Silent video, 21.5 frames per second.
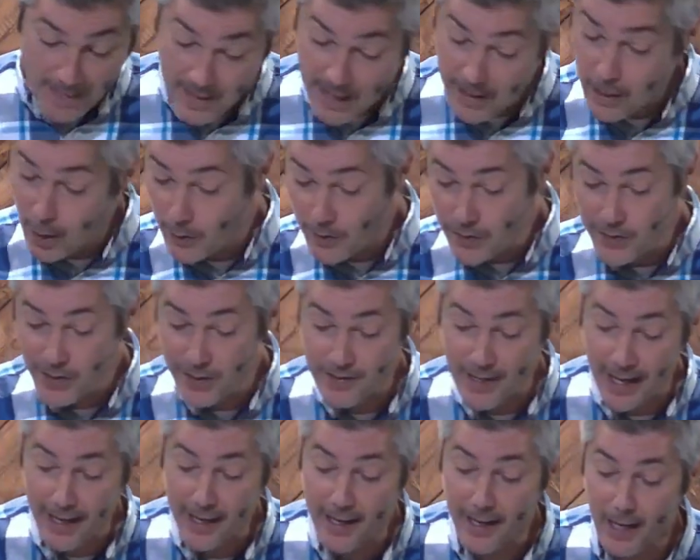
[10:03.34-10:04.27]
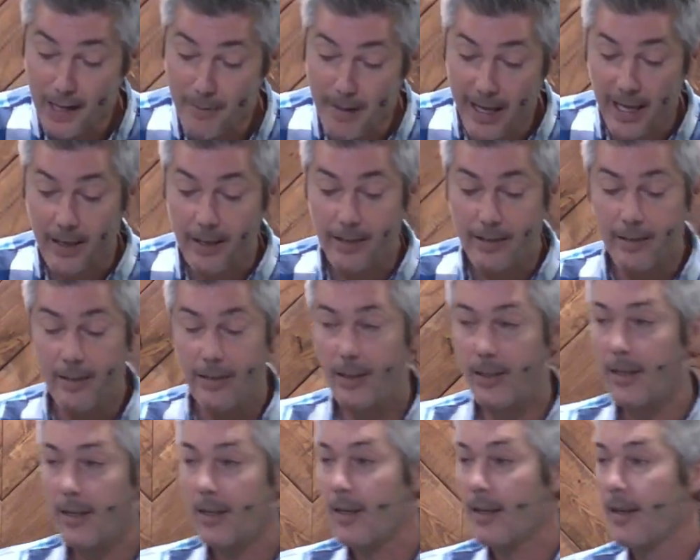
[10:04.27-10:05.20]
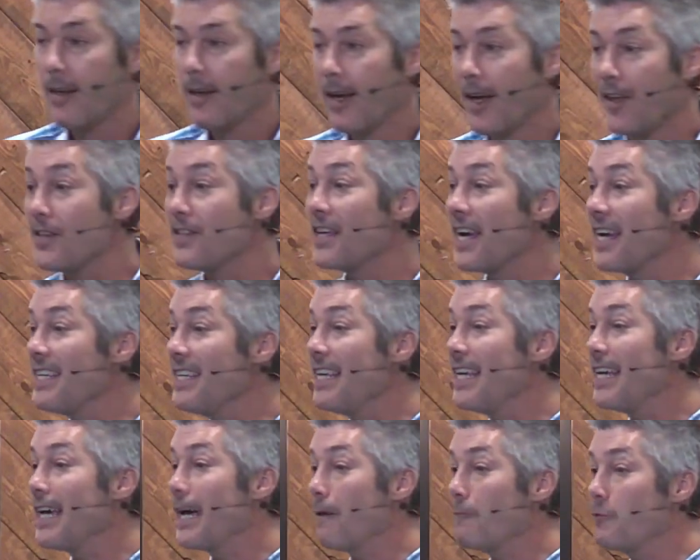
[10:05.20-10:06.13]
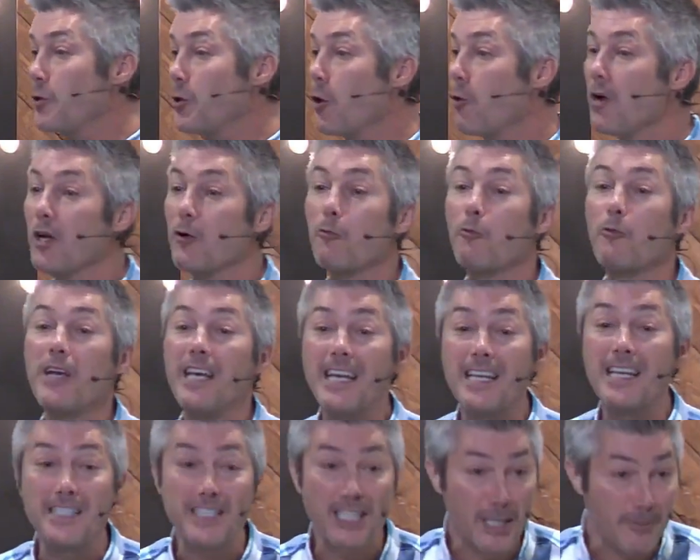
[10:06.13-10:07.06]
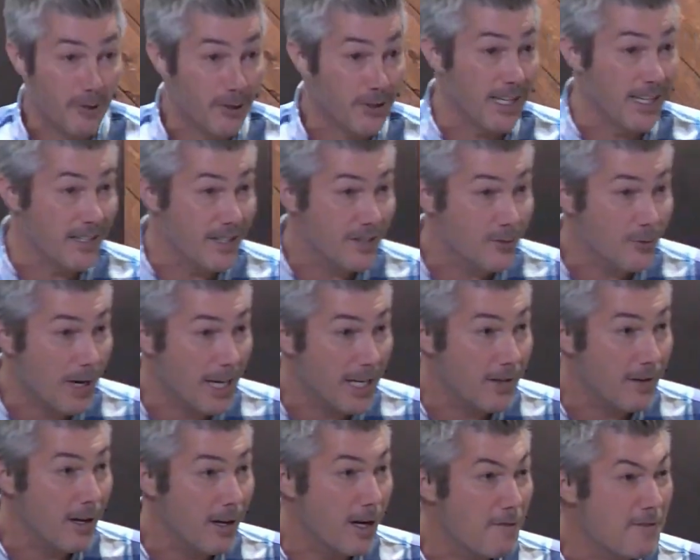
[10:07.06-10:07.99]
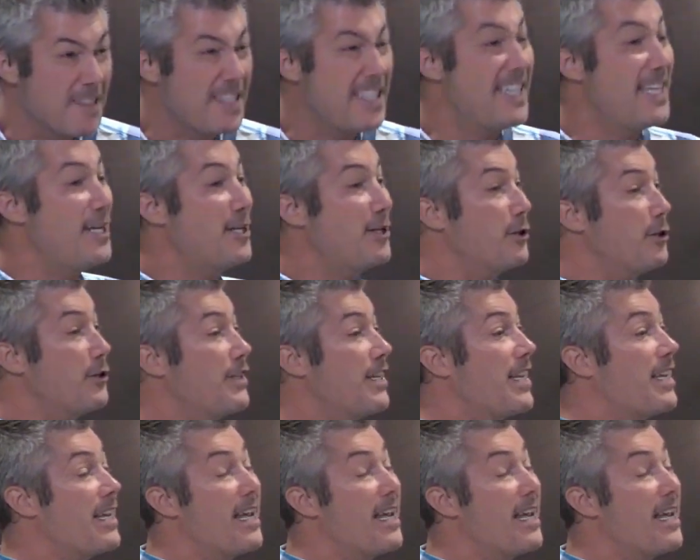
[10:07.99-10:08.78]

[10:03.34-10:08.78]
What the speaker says: notice the second command. This idea of showing reasonableness, right? Of yielding